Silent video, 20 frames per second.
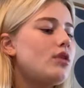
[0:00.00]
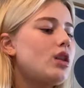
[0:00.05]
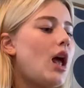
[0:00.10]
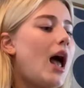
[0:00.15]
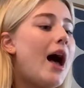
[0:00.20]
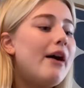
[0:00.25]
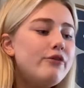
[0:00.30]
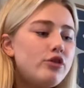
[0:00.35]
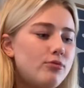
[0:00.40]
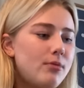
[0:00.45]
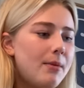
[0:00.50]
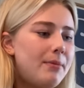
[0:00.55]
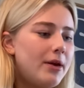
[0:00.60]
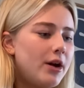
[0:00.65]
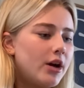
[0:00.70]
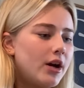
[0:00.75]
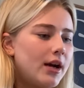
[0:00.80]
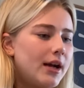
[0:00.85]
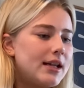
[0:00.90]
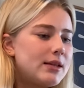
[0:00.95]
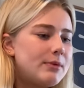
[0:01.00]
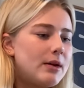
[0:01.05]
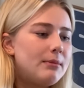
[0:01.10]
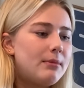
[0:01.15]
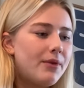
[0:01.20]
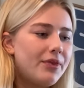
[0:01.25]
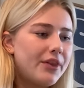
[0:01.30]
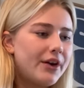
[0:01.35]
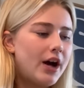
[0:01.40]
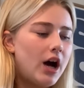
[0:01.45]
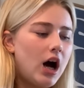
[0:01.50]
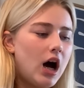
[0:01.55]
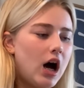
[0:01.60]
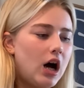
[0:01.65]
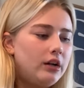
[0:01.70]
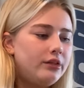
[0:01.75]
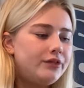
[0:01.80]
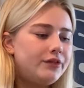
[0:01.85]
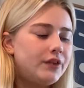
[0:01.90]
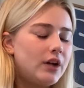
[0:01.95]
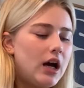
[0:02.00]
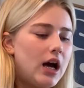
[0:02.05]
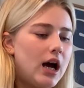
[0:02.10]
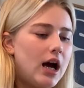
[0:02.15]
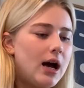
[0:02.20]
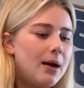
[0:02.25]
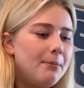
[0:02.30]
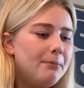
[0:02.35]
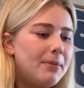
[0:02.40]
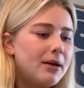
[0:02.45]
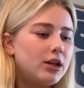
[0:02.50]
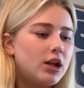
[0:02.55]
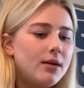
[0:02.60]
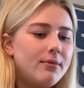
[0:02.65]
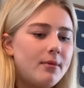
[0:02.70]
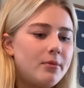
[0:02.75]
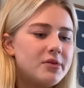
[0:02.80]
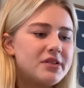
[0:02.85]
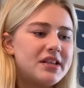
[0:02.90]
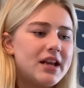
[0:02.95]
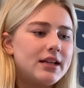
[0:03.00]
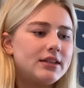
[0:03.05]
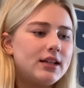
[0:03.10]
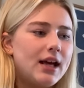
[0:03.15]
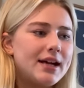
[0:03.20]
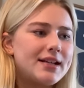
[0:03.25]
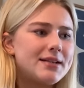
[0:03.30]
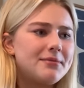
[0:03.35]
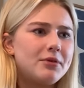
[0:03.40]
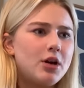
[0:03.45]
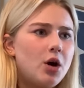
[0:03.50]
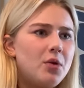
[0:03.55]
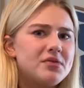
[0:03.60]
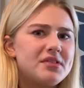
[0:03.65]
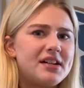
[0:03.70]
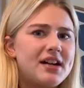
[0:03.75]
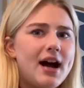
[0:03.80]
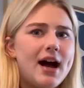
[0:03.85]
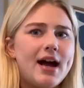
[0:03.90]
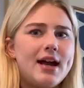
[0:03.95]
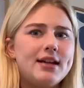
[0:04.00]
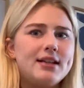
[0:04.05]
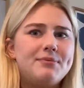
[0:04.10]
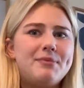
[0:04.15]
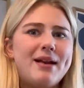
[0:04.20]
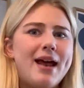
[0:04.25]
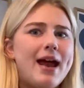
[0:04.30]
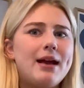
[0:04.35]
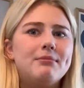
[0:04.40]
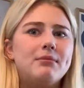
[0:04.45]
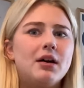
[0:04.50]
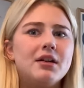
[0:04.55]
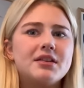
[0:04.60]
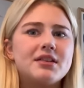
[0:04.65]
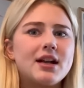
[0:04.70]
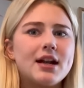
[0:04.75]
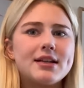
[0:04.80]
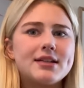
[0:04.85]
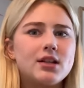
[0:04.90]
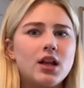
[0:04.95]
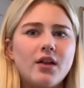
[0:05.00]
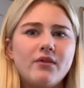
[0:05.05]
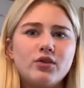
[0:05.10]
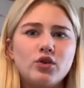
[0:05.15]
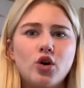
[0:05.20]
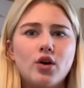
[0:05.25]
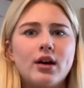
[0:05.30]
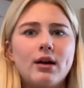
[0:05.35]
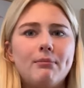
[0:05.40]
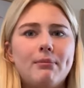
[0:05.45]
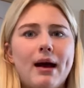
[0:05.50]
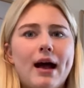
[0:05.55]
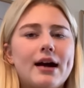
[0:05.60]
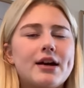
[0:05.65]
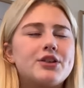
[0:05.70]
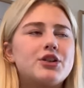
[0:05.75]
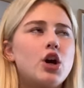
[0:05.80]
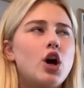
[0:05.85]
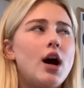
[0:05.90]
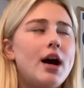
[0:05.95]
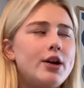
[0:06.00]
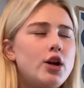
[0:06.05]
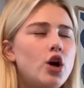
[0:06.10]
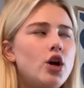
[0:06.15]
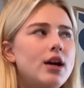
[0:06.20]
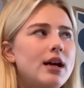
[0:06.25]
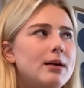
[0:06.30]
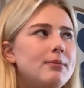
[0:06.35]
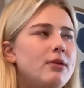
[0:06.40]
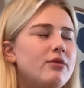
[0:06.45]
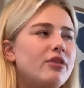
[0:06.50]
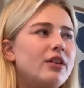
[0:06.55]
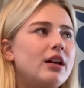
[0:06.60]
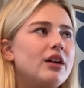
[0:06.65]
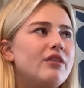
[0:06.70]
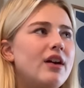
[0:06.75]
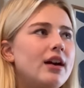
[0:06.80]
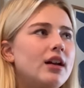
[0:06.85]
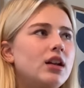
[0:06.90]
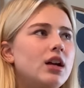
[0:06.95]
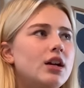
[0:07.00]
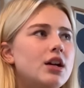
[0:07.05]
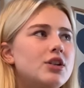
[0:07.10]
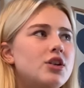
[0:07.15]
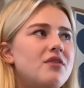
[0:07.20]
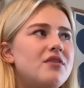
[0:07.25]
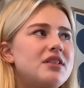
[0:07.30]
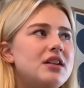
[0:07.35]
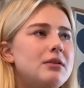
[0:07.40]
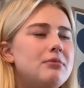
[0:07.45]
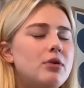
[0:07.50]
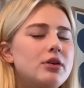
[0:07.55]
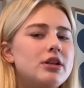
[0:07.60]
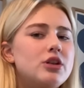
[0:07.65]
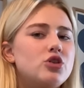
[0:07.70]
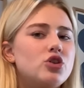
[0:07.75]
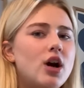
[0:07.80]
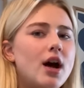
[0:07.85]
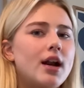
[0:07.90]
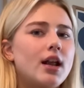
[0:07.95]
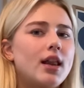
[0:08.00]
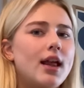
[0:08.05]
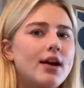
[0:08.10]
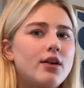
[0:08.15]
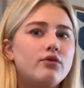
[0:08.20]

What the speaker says: having on my period, it's been a month and a half, but a lot of people said, like, some girls, like, it's been 8 months and I still haven't gotten it back. So I know it can be really irregular because obviously your body's trying to like